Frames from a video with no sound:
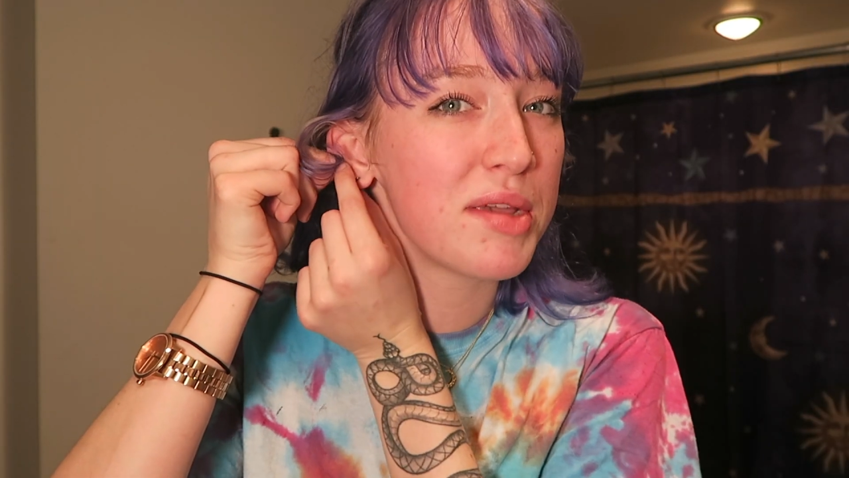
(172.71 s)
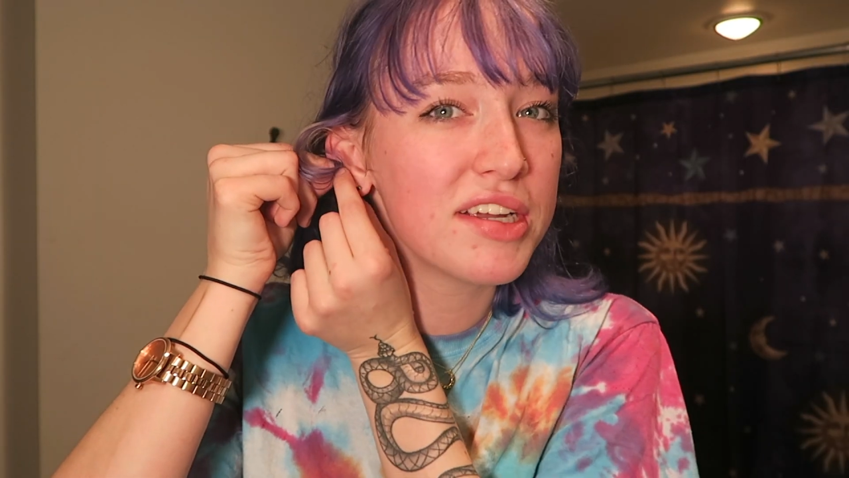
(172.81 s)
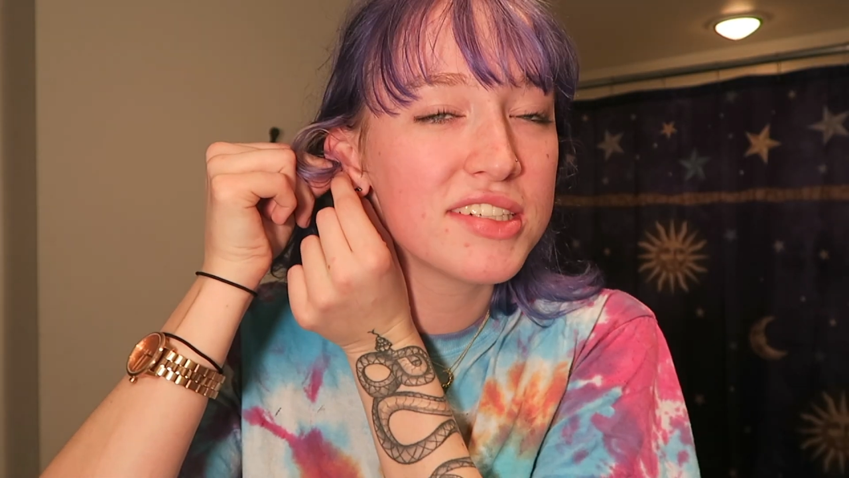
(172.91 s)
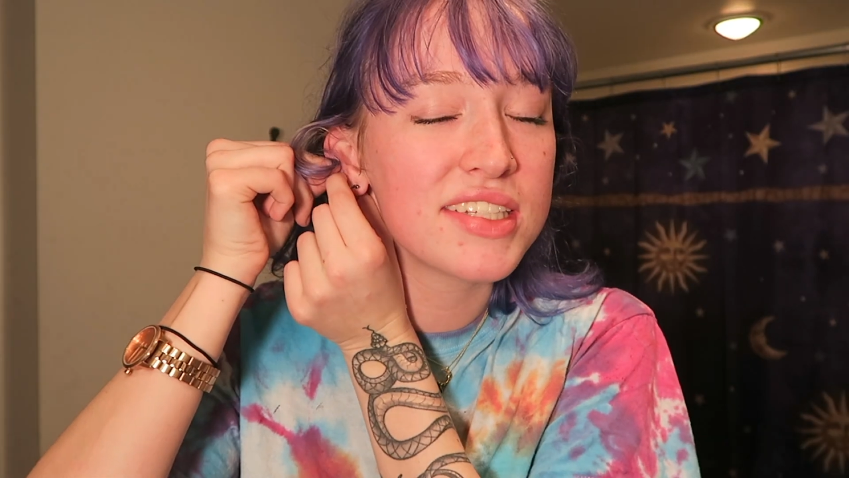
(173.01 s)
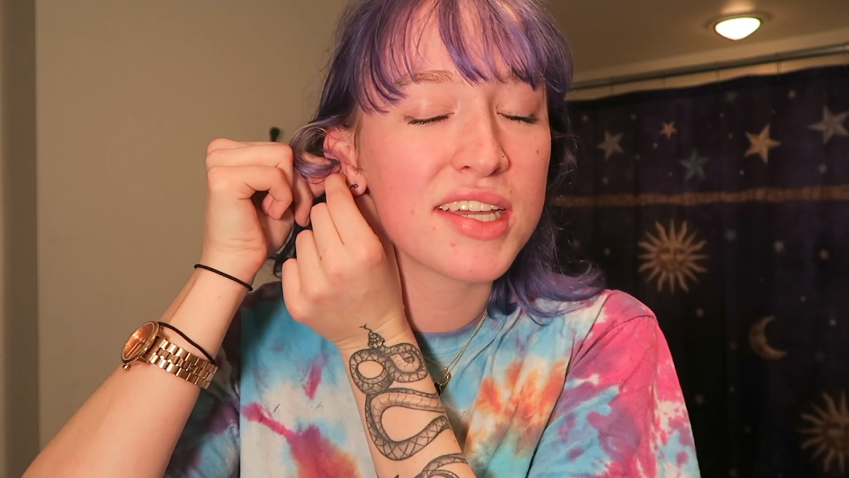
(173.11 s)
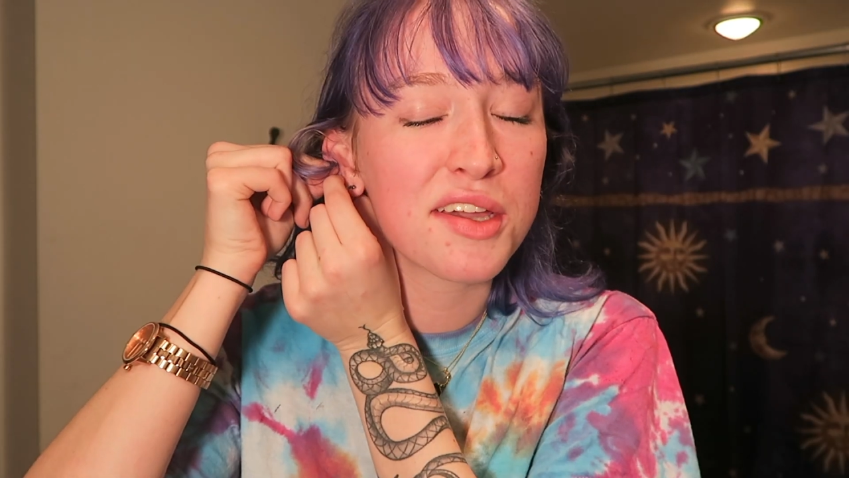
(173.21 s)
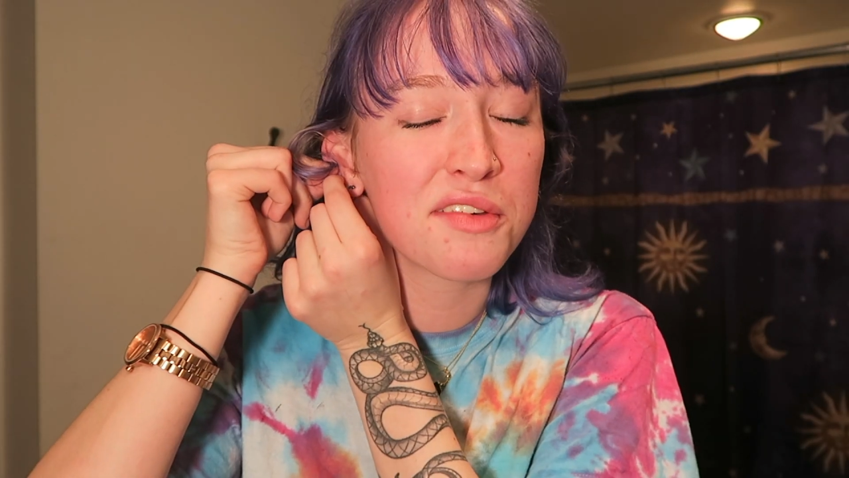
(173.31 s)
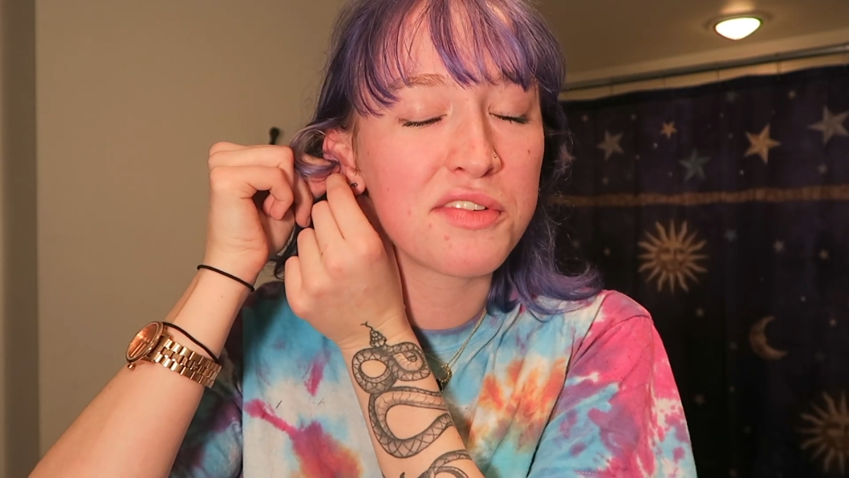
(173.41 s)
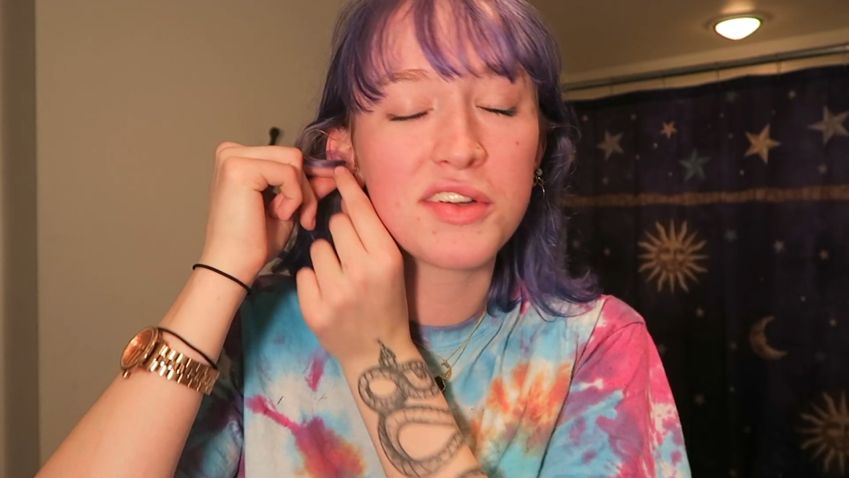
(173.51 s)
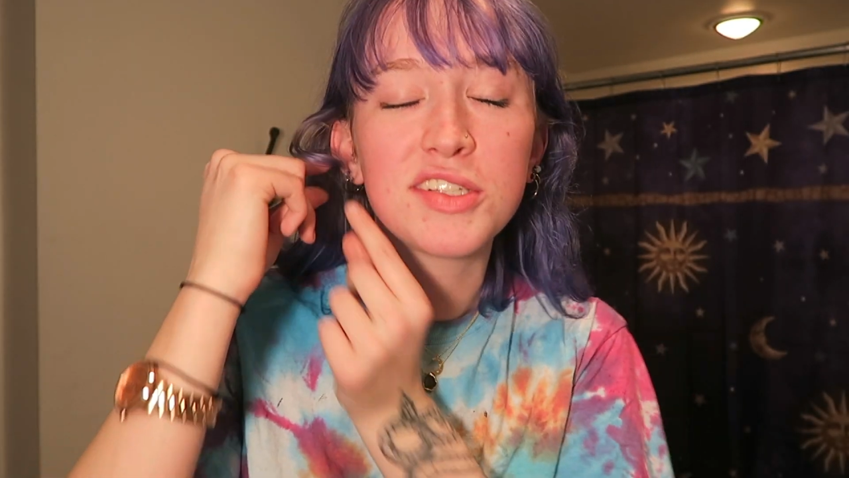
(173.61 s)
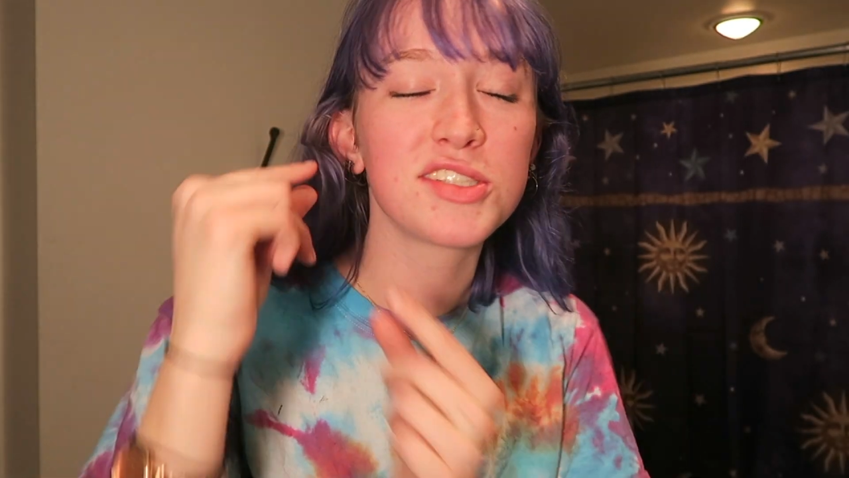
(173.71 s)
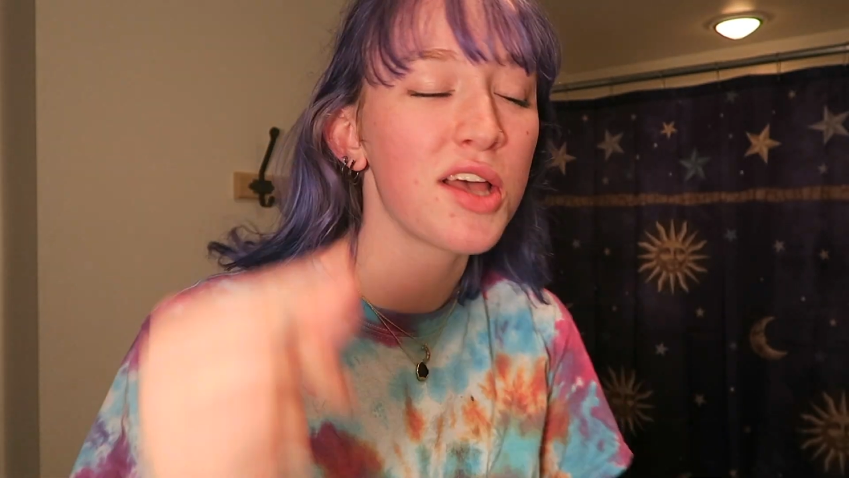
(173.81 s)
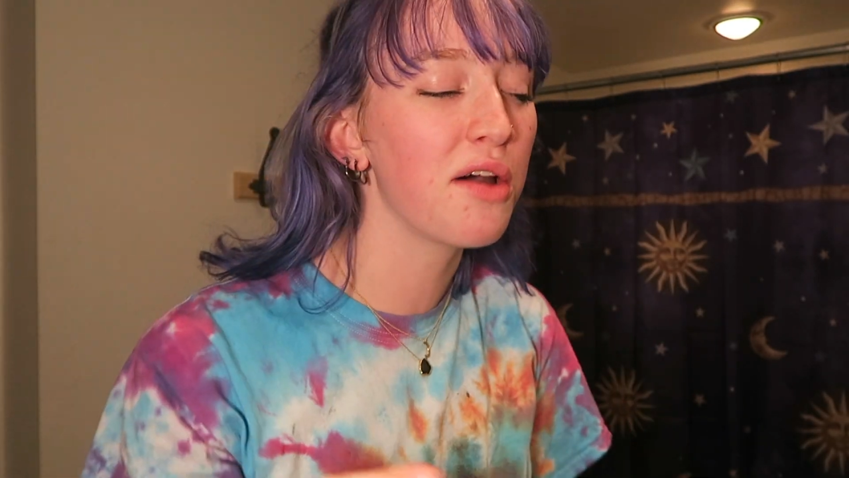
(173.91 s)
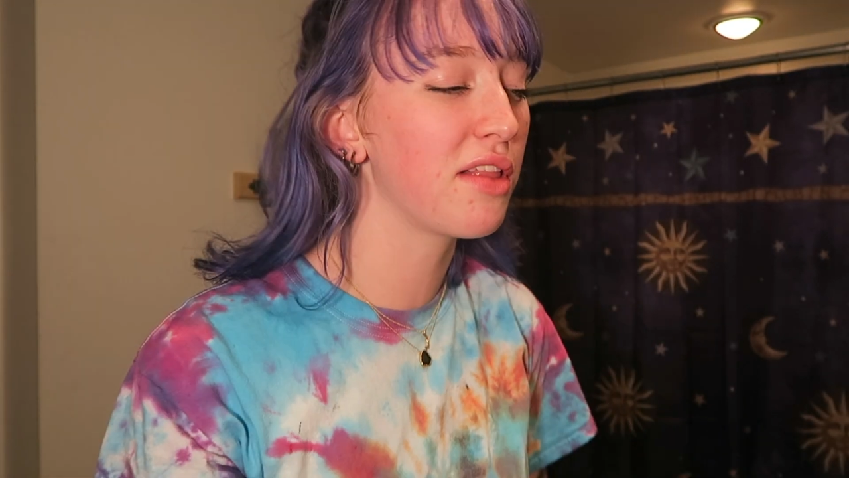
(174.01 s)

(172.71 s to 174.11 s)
piercing for so